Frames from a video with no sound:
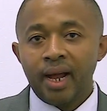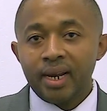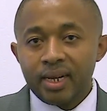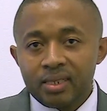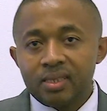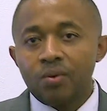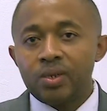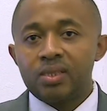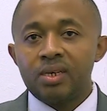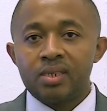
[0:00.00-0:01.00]
unless there
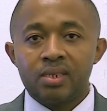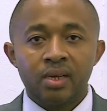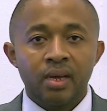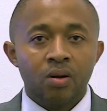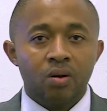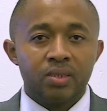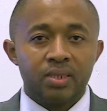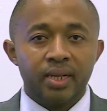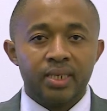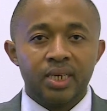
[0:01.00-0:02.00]
was these
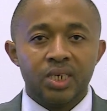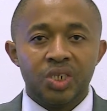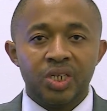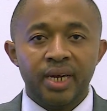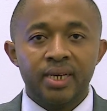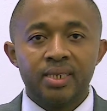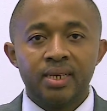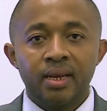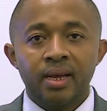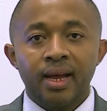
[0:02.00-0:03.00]
consulting
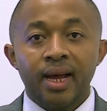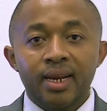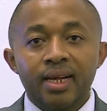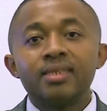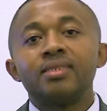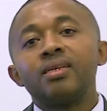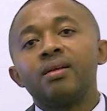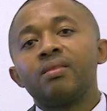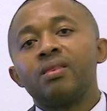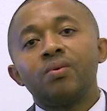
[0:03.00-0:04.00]
engineers, unless
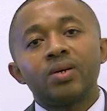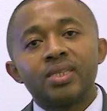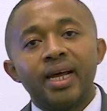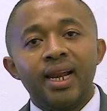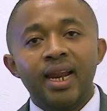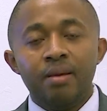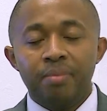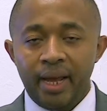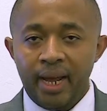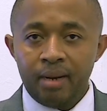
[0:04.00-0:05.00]
there was the
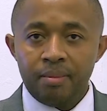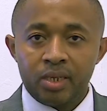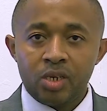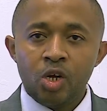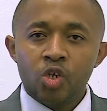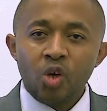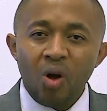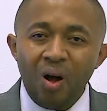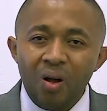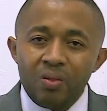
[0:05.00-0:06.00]
labor element.
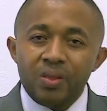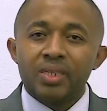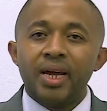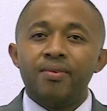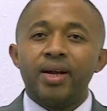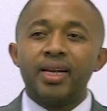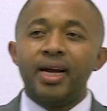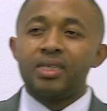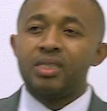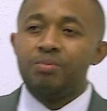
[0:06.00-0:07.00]
So all the
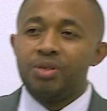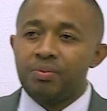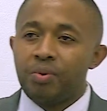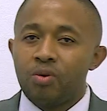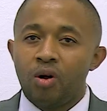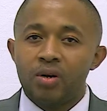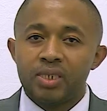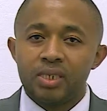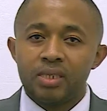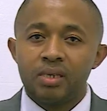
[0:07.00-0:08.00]
directly attributable
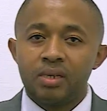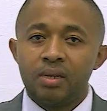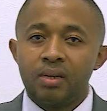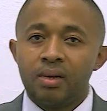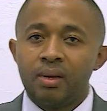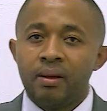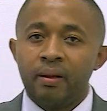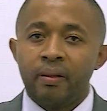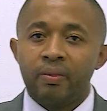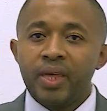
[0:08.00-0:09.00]
costs,
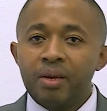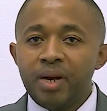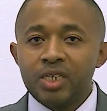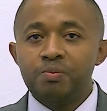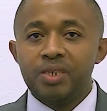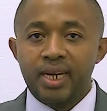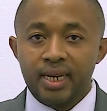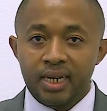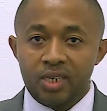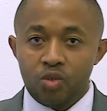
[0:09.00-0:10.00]
they must be
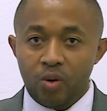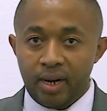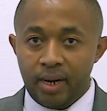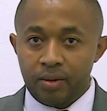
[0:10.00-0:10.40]
taken into